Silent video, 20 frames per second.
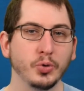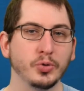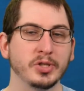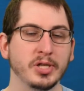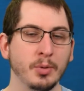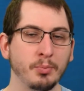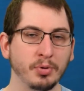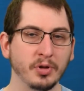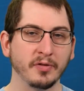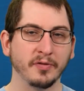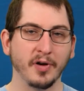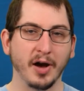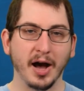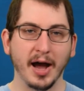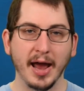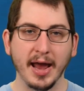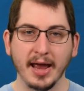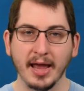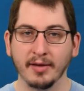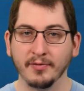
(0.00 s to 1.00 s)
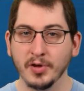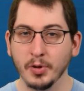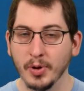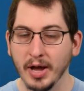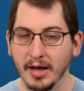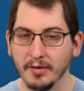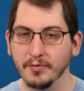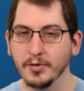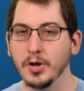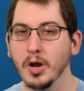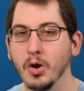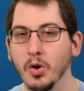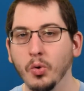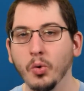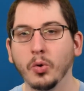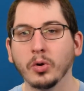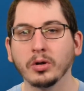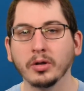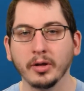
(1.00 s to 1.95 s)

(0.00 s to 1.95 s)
simplify, if you have no or